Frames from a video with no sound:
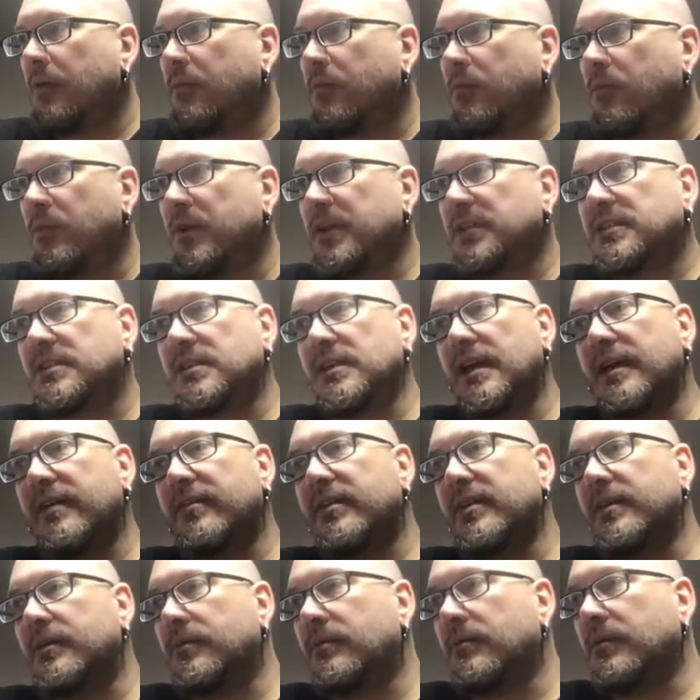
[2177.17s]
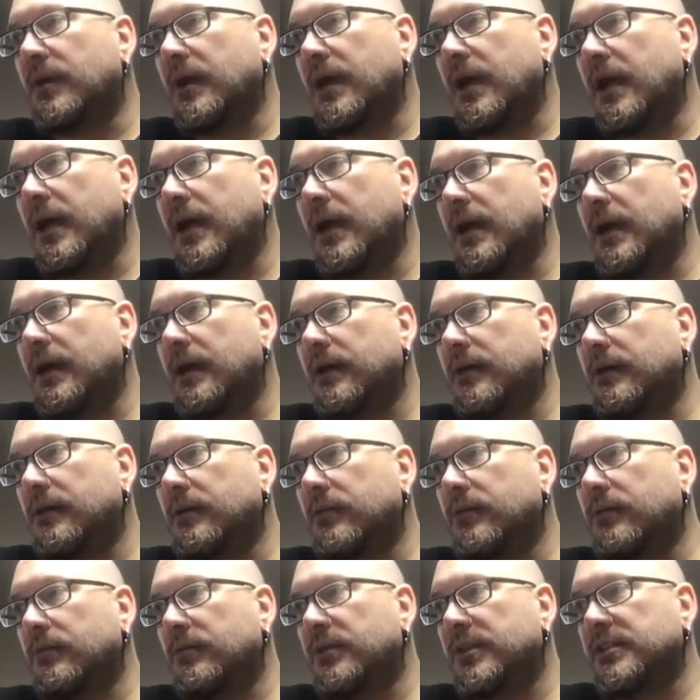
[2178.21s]
We still haven't.
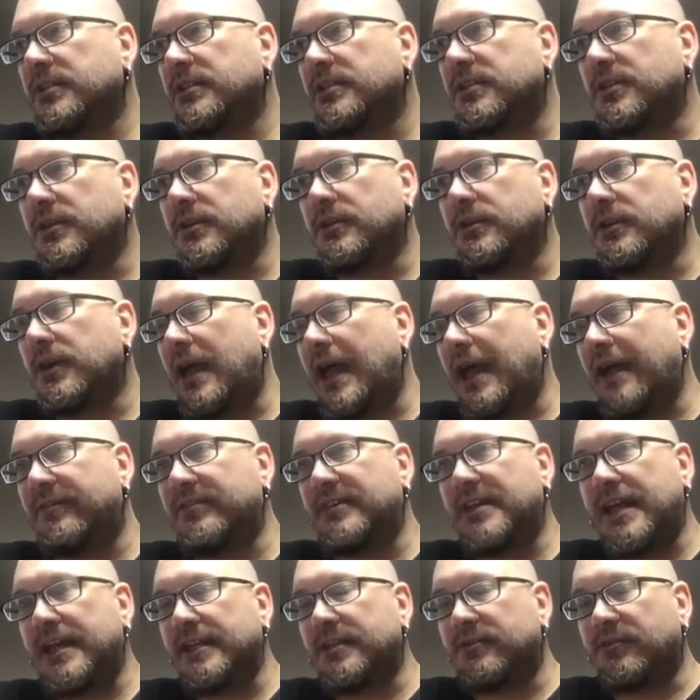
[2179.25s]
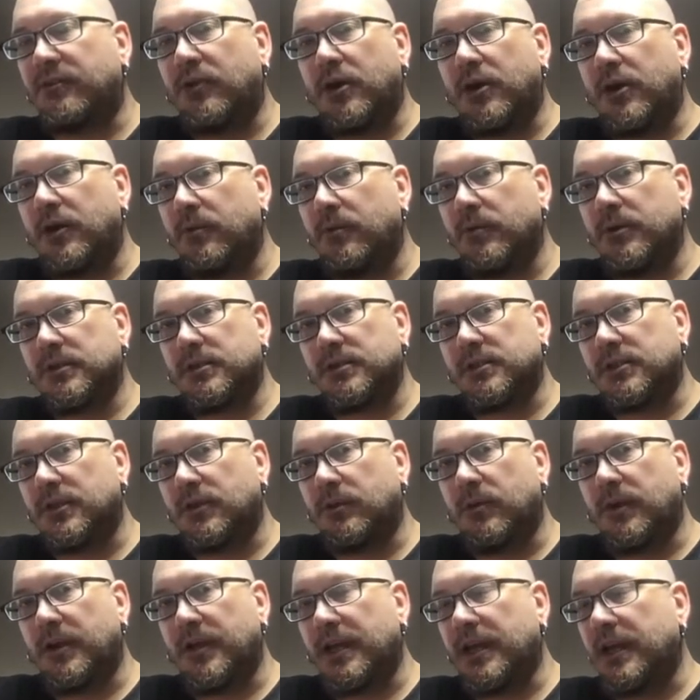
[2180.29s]
We still don't have dates for it. We're still
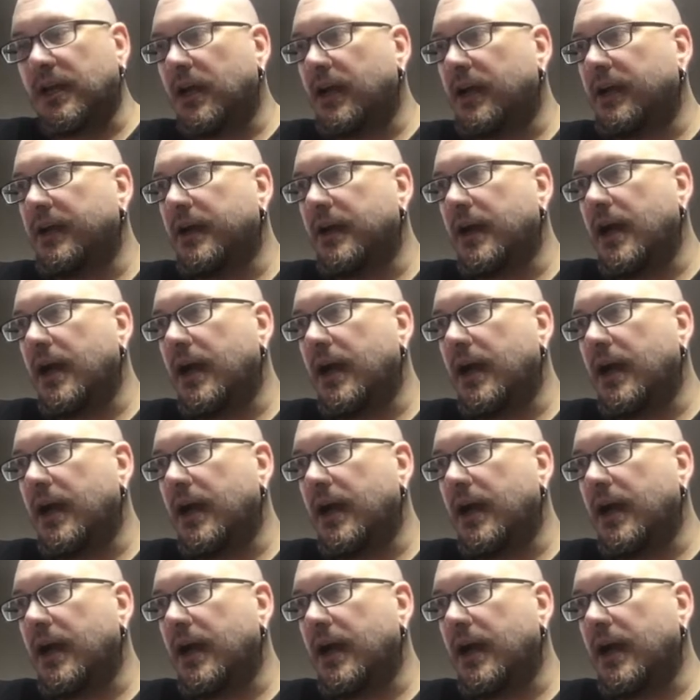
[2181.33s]
working on